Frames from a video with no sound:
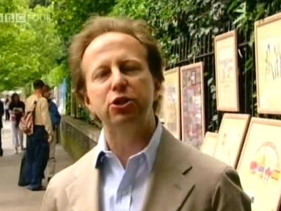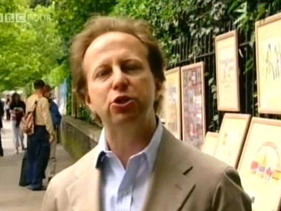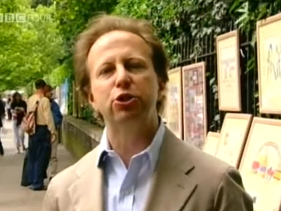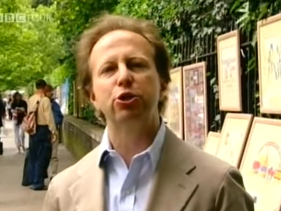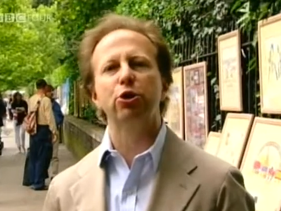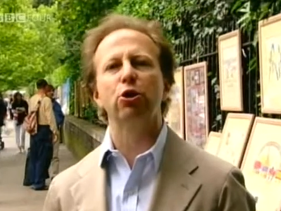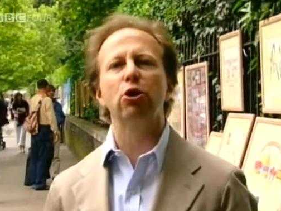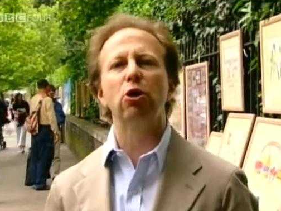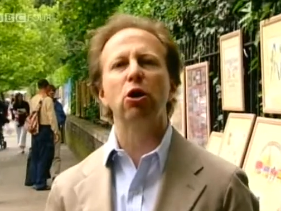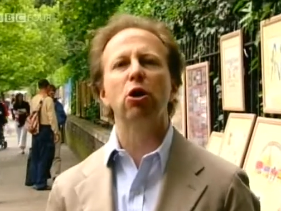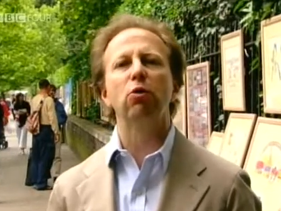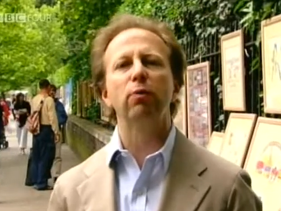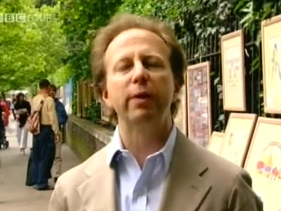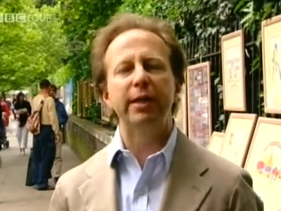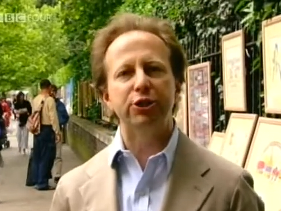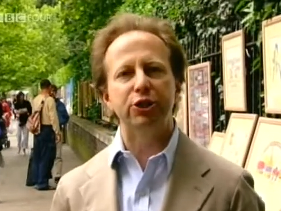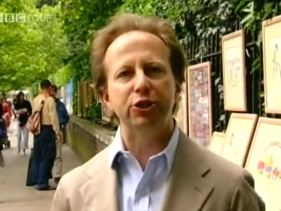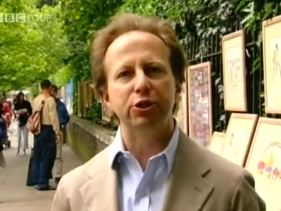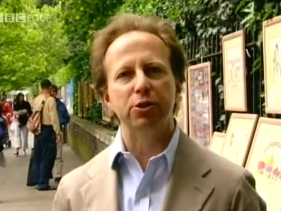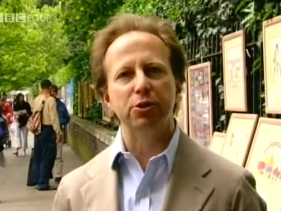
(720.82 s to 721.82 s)
Dürer
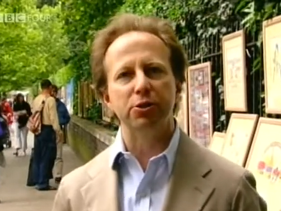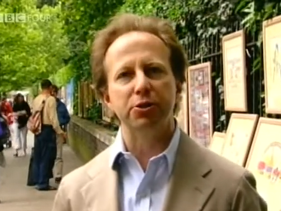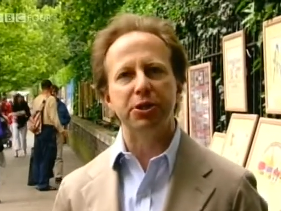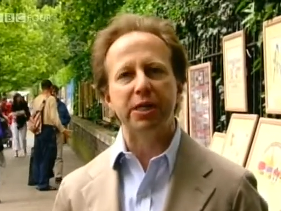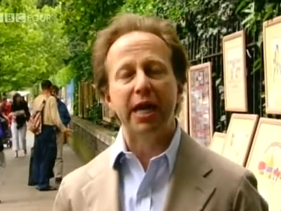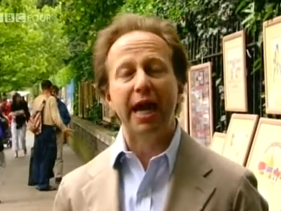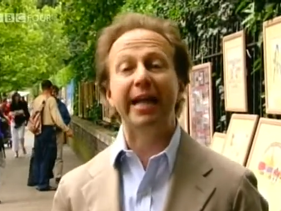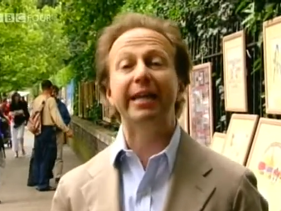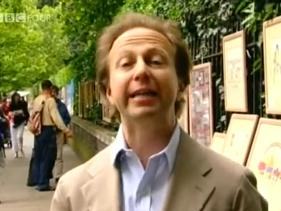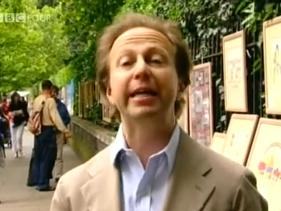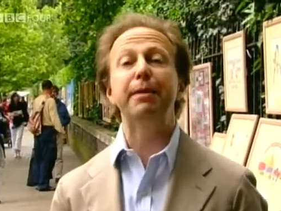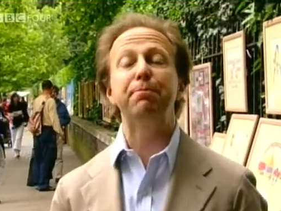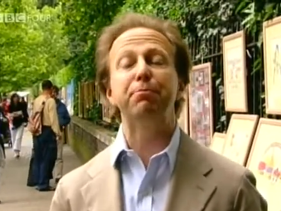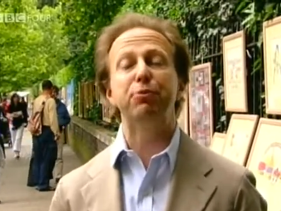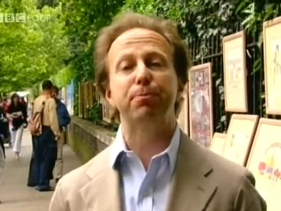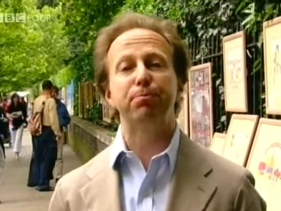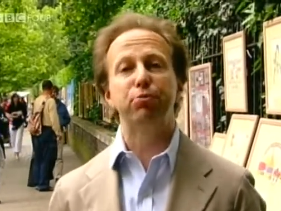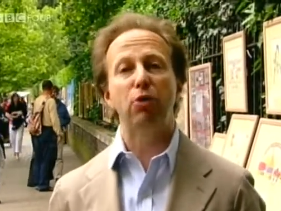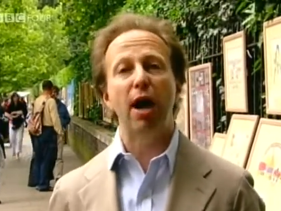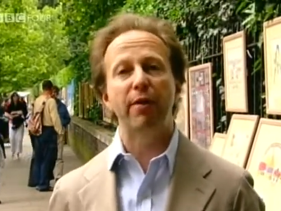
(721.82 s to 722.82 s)
originals and keep
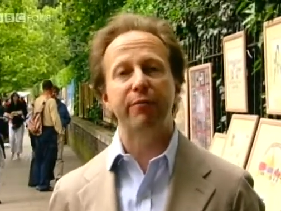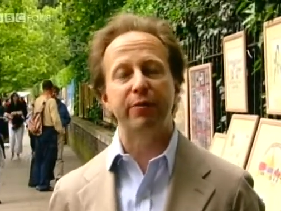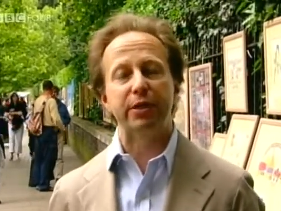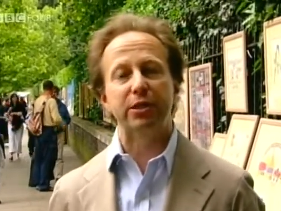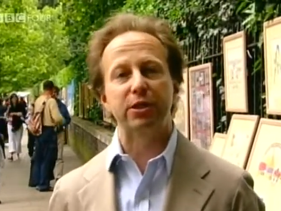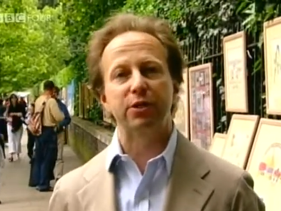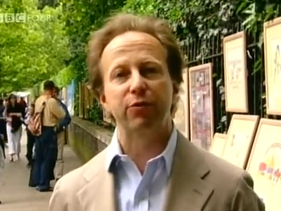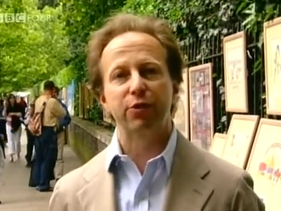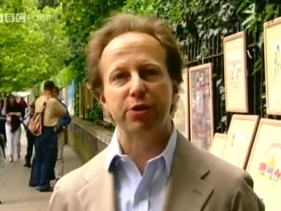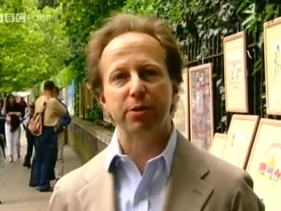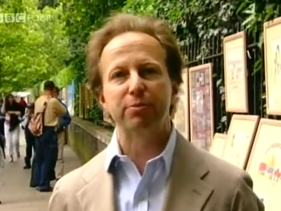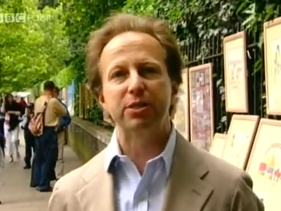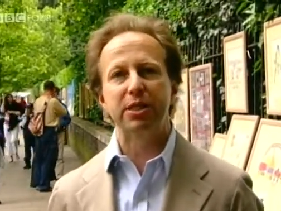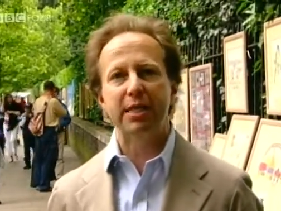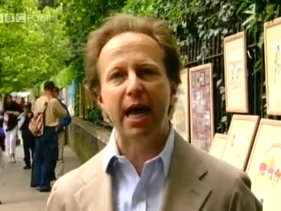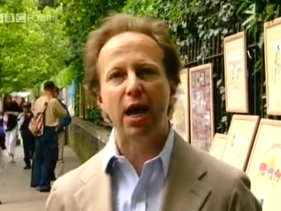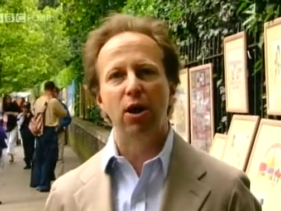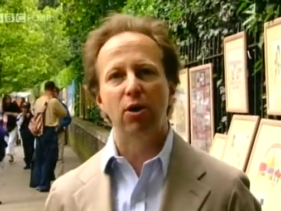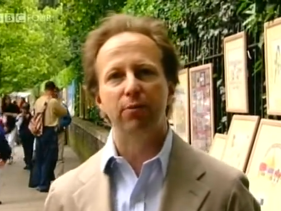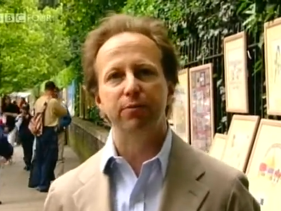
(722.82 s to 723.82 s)
the profits for
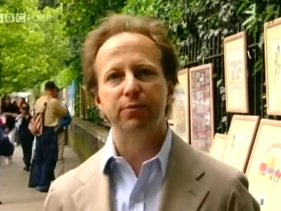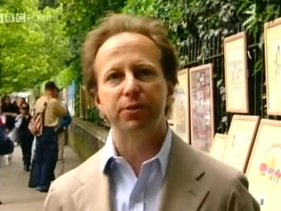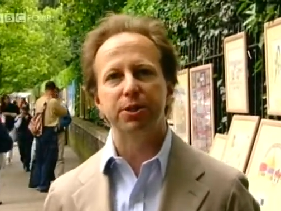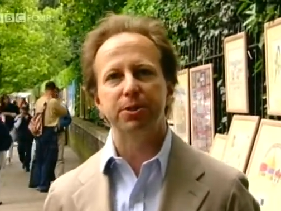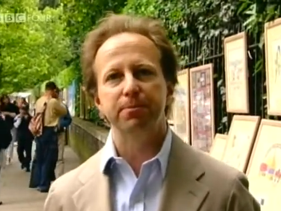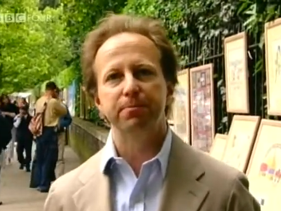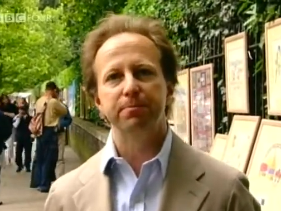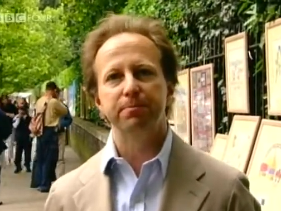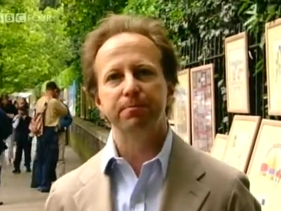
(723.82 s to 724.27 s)
themselves.